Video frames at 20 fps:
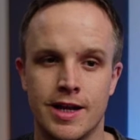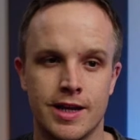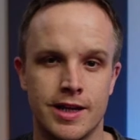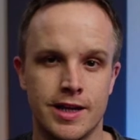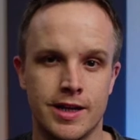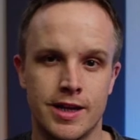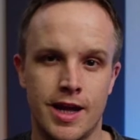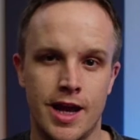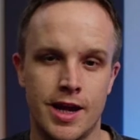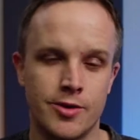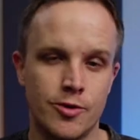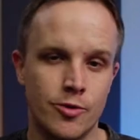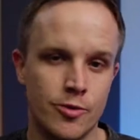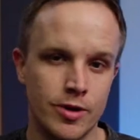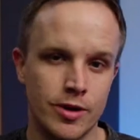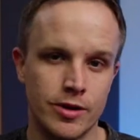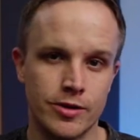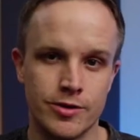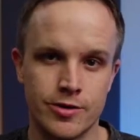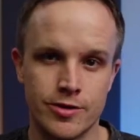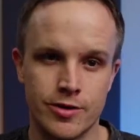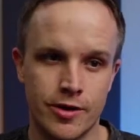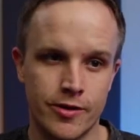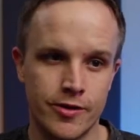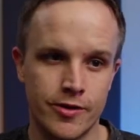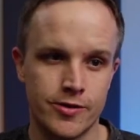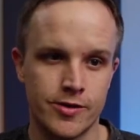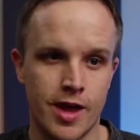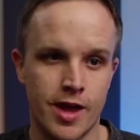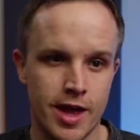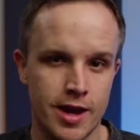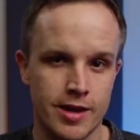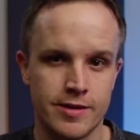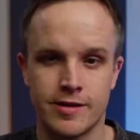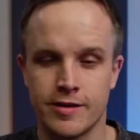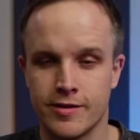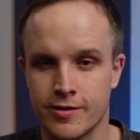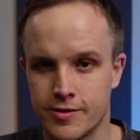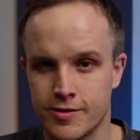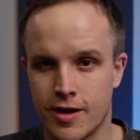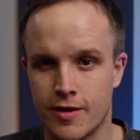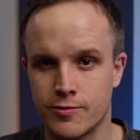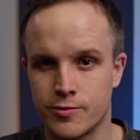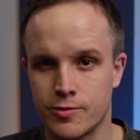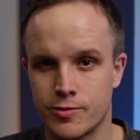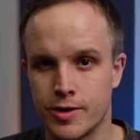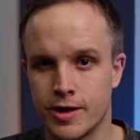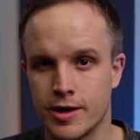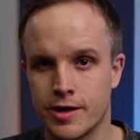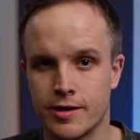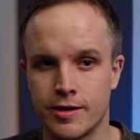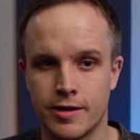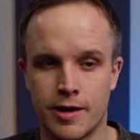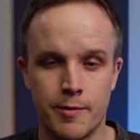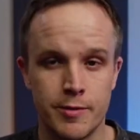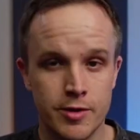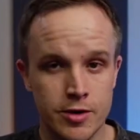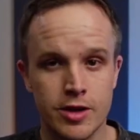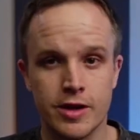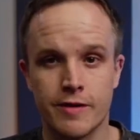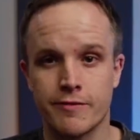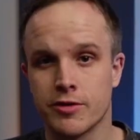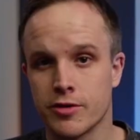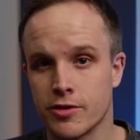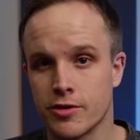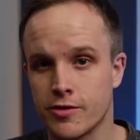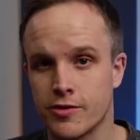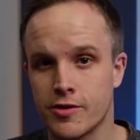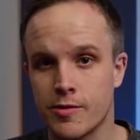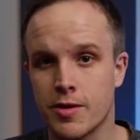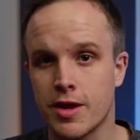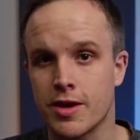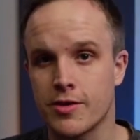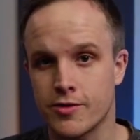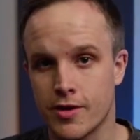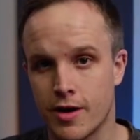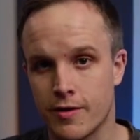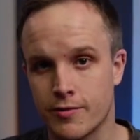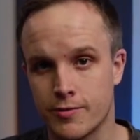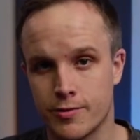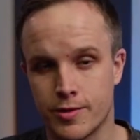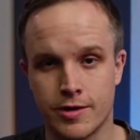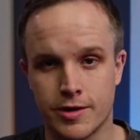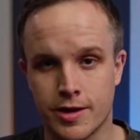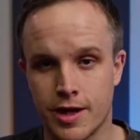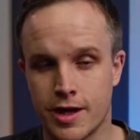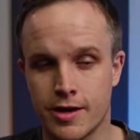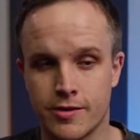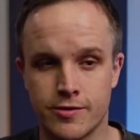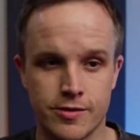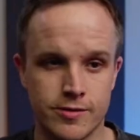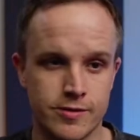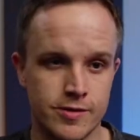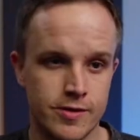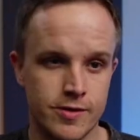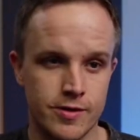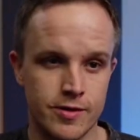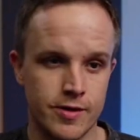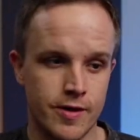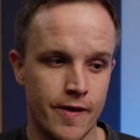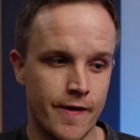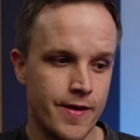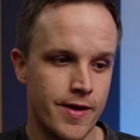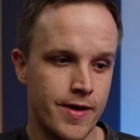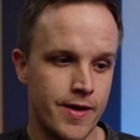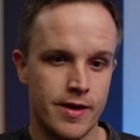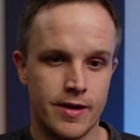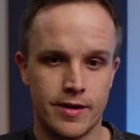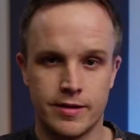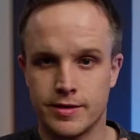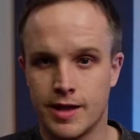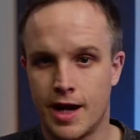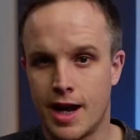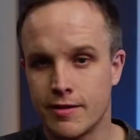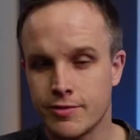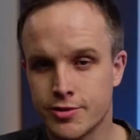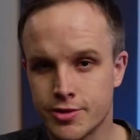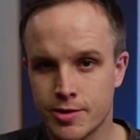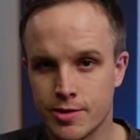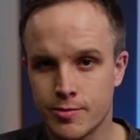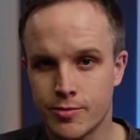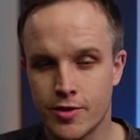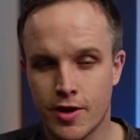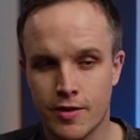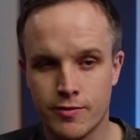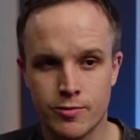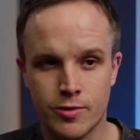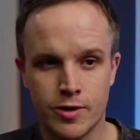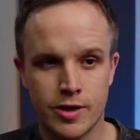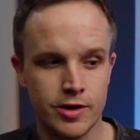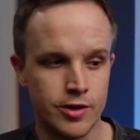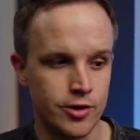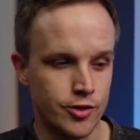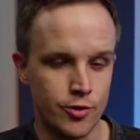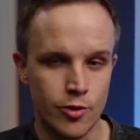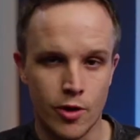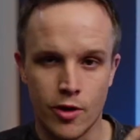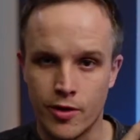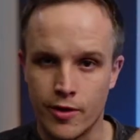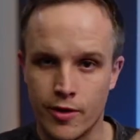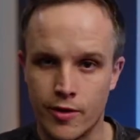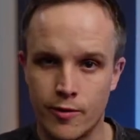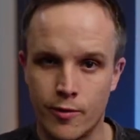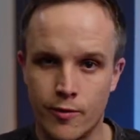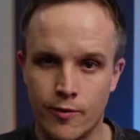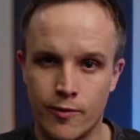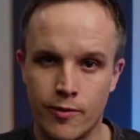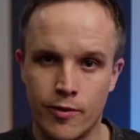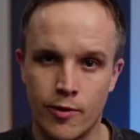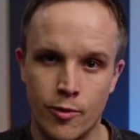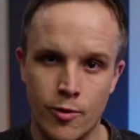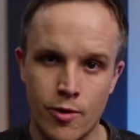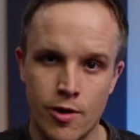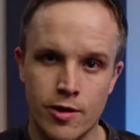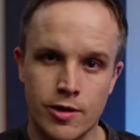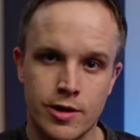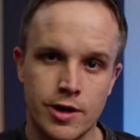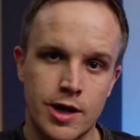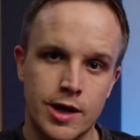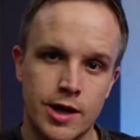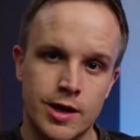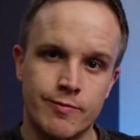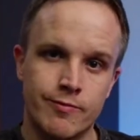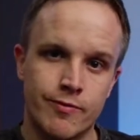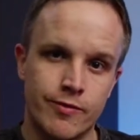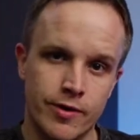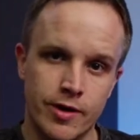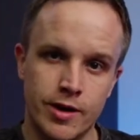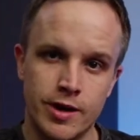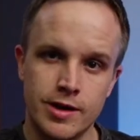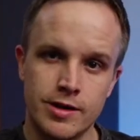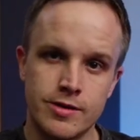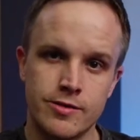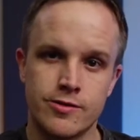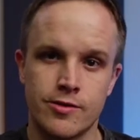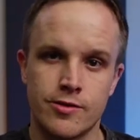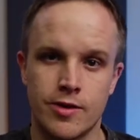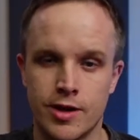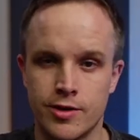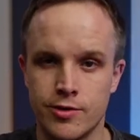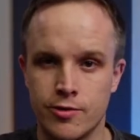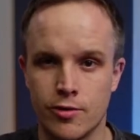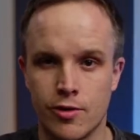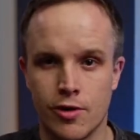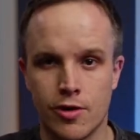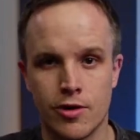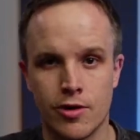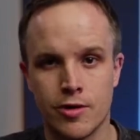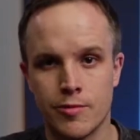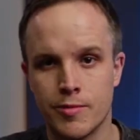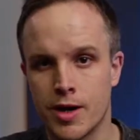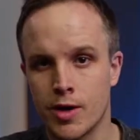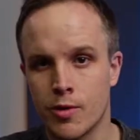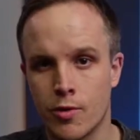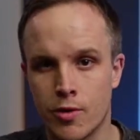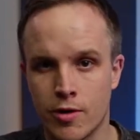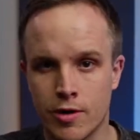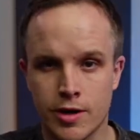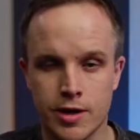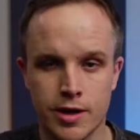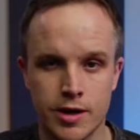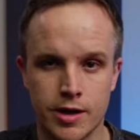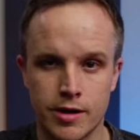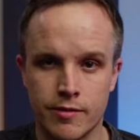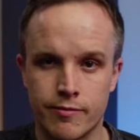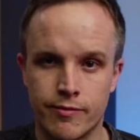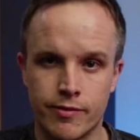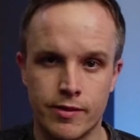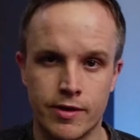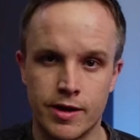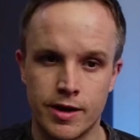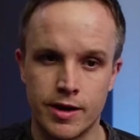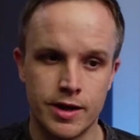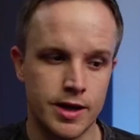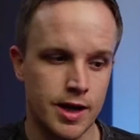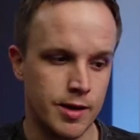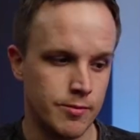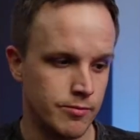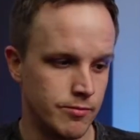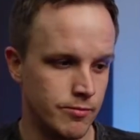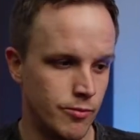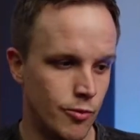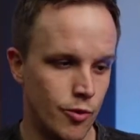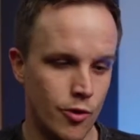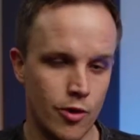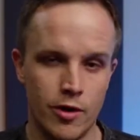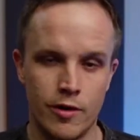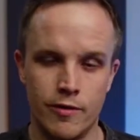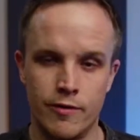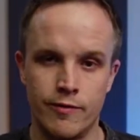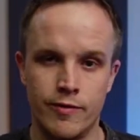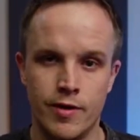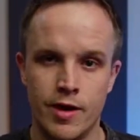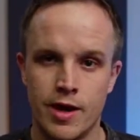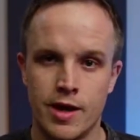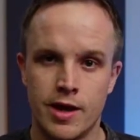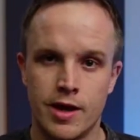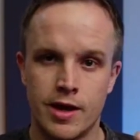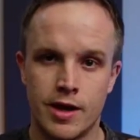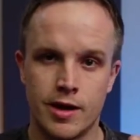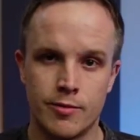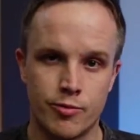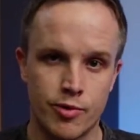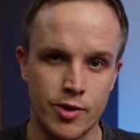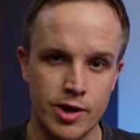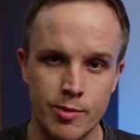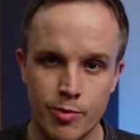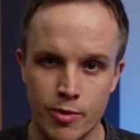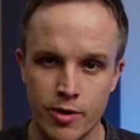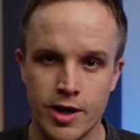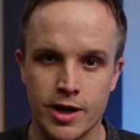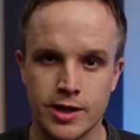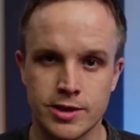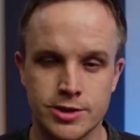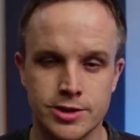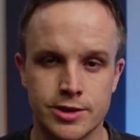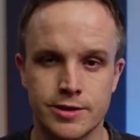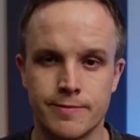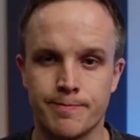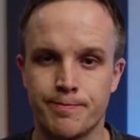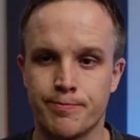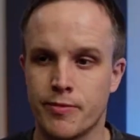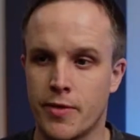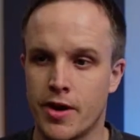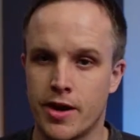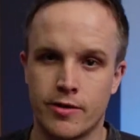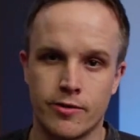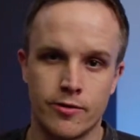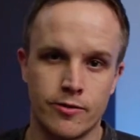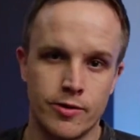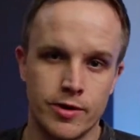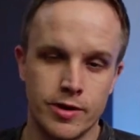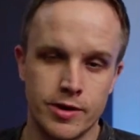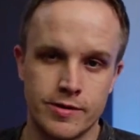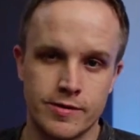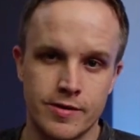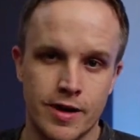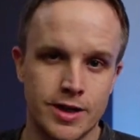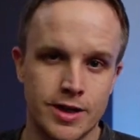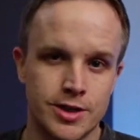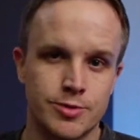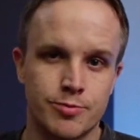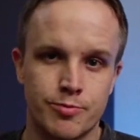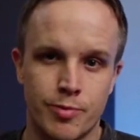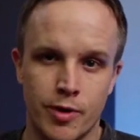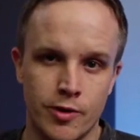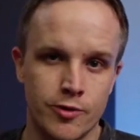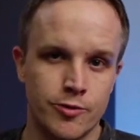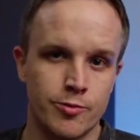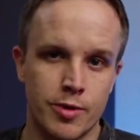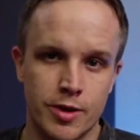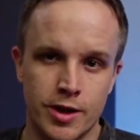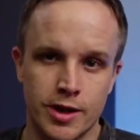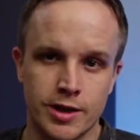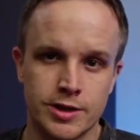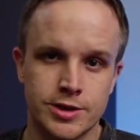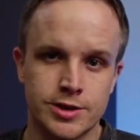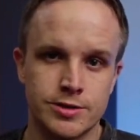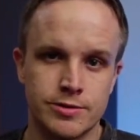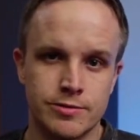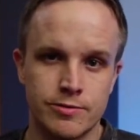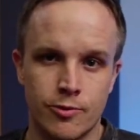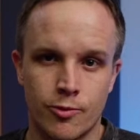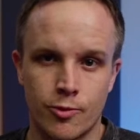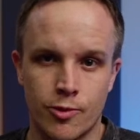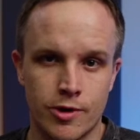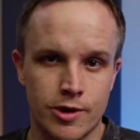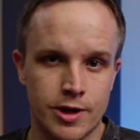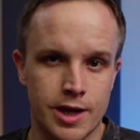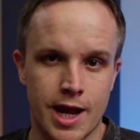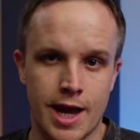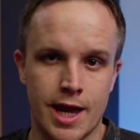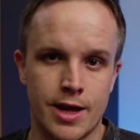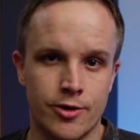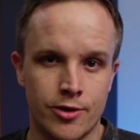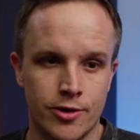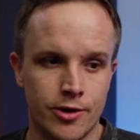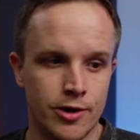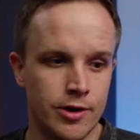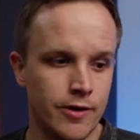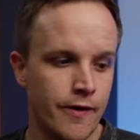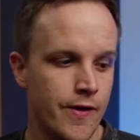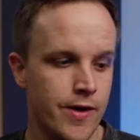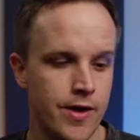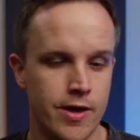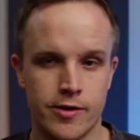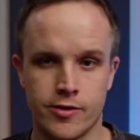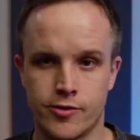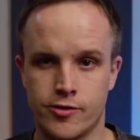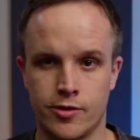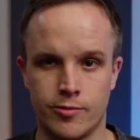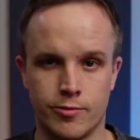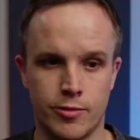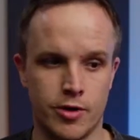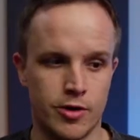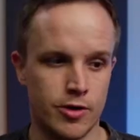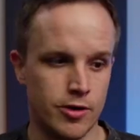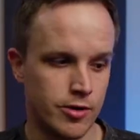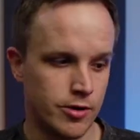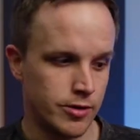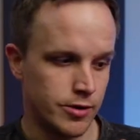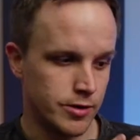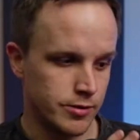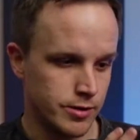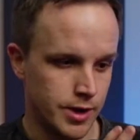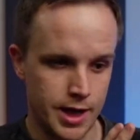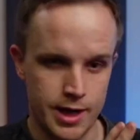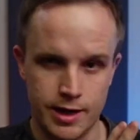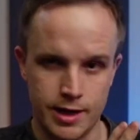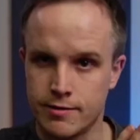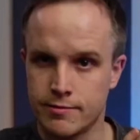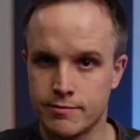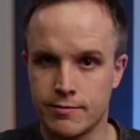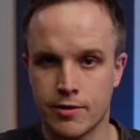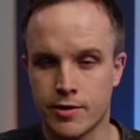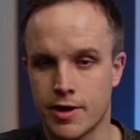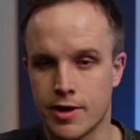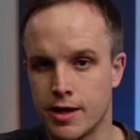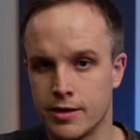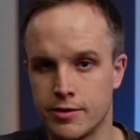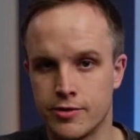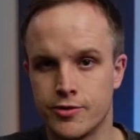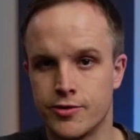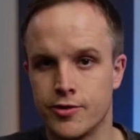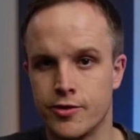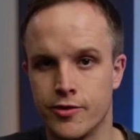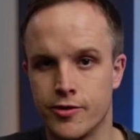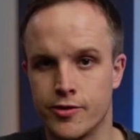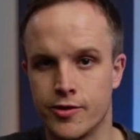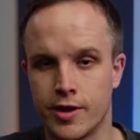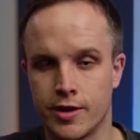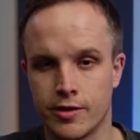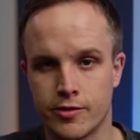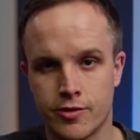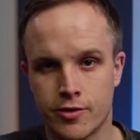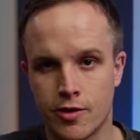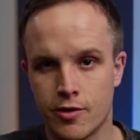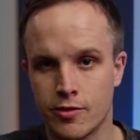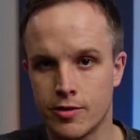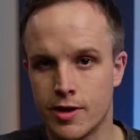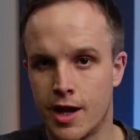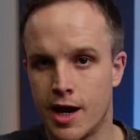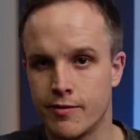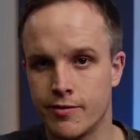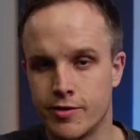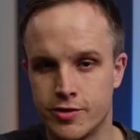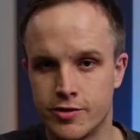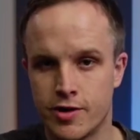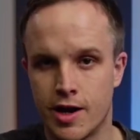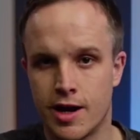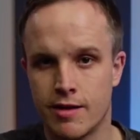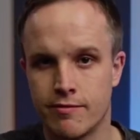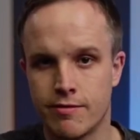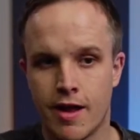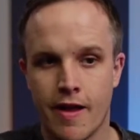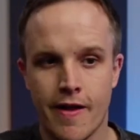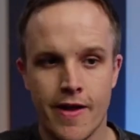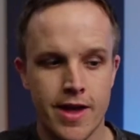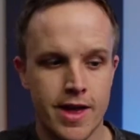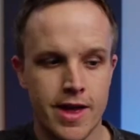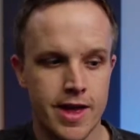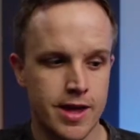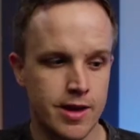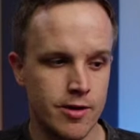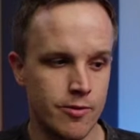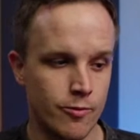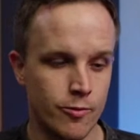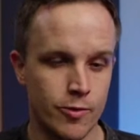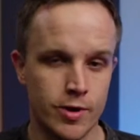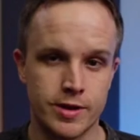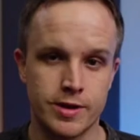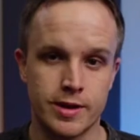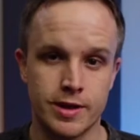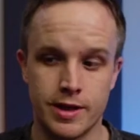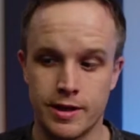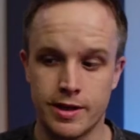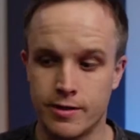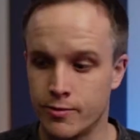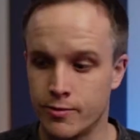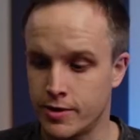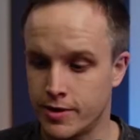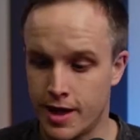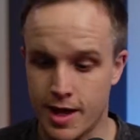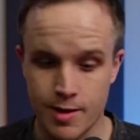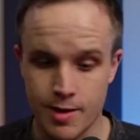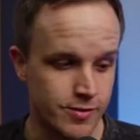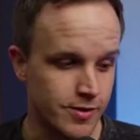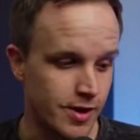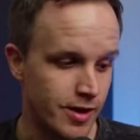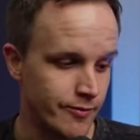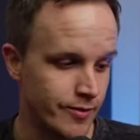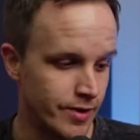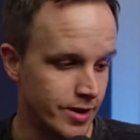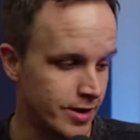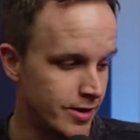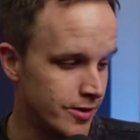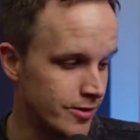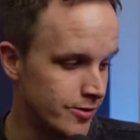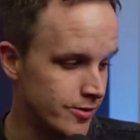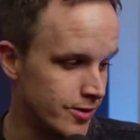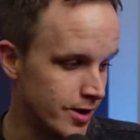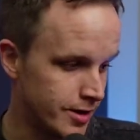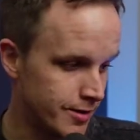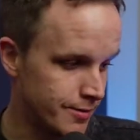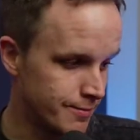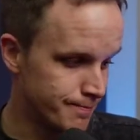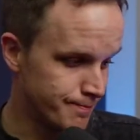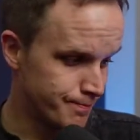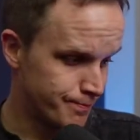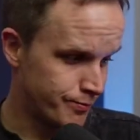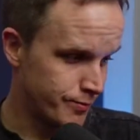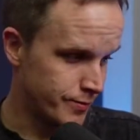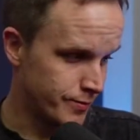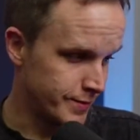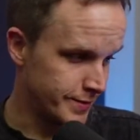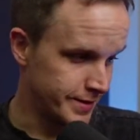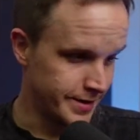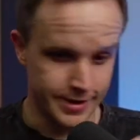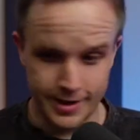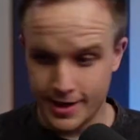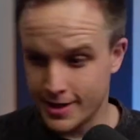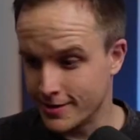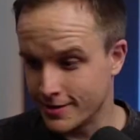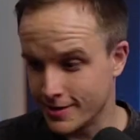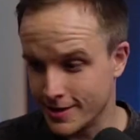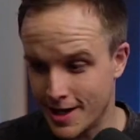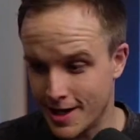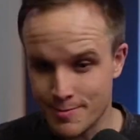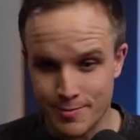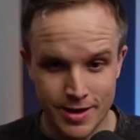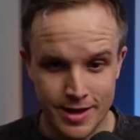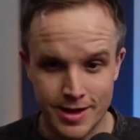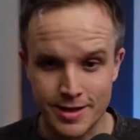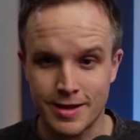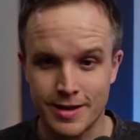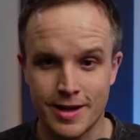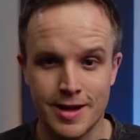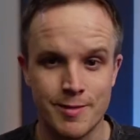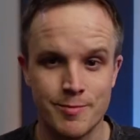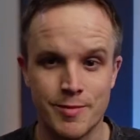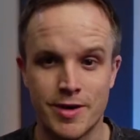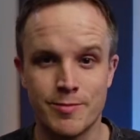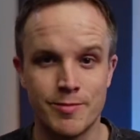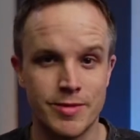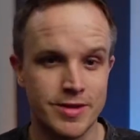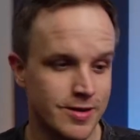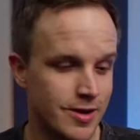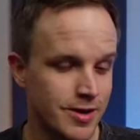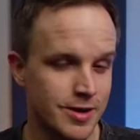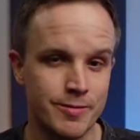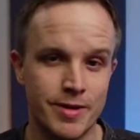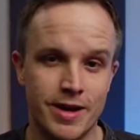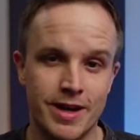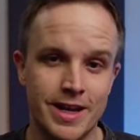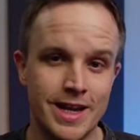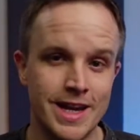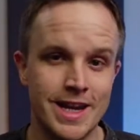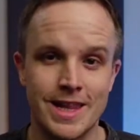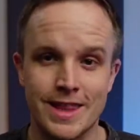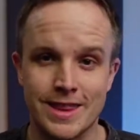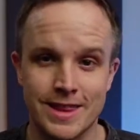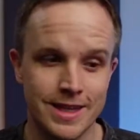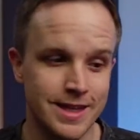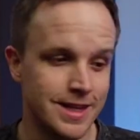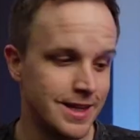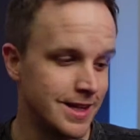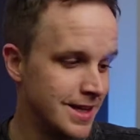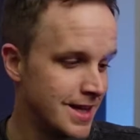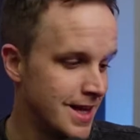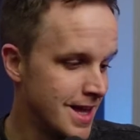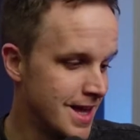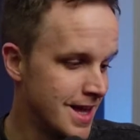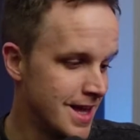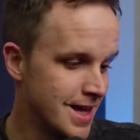And I don't want to learn all this editing software. I mean, you're going to have to learn some kind of software, okay? So it's either a live stream software and you do all the work up front. So I do all my work up front. I'm more of a pre-production. I don't really touch post-production work at all. So I'm all like, okay, let's do this thing. Let's go live to drive. And with Amazon videos, like literally I might be talking about anything.